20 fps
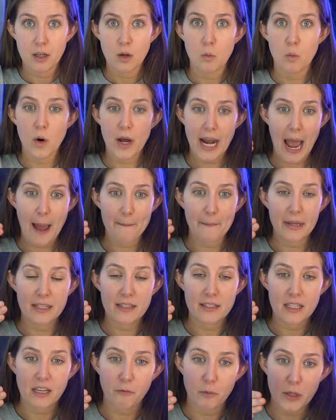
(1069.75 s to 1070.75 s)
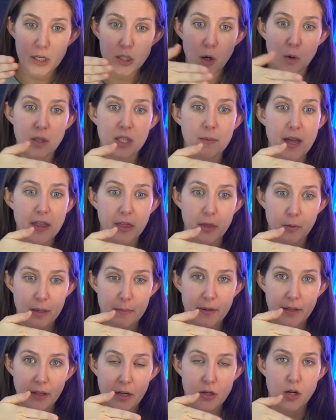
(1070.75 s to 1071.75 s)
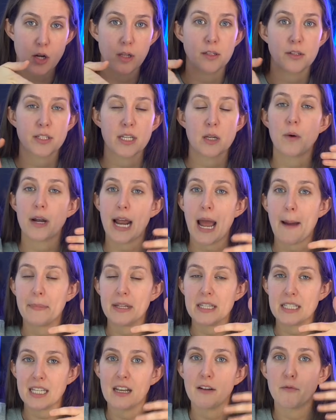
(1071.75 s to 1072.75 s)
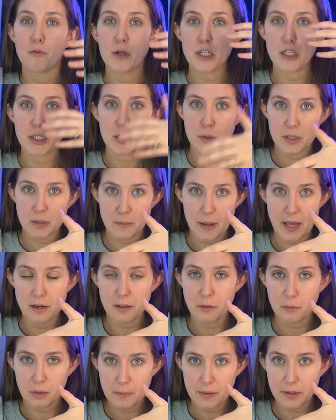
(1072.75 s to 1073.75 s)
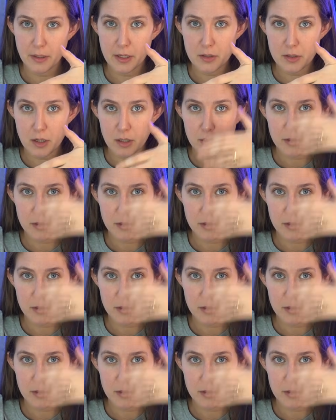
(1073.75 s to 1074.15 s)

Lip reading: what happens if we don't spend $3 billion and what happens if we do spend $3 billion.